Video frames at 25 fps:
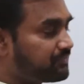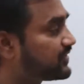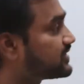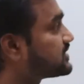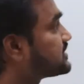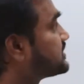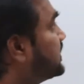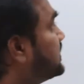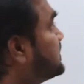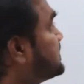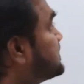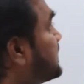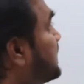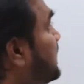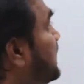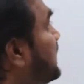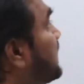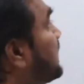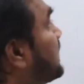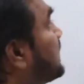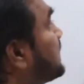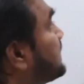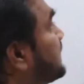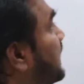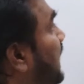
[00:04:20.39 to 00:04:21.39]
Since
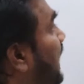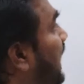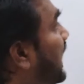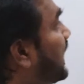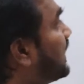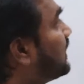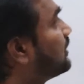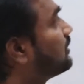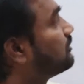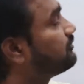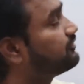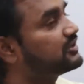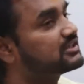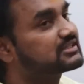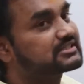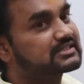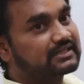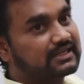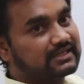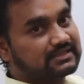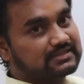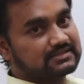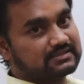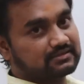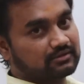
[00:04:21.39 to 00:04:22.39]
the angle of
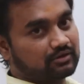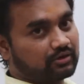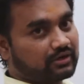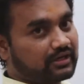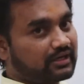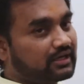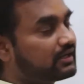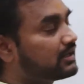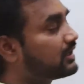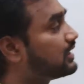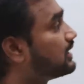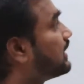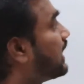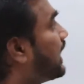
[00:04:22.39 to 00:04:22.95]
incidence, okay,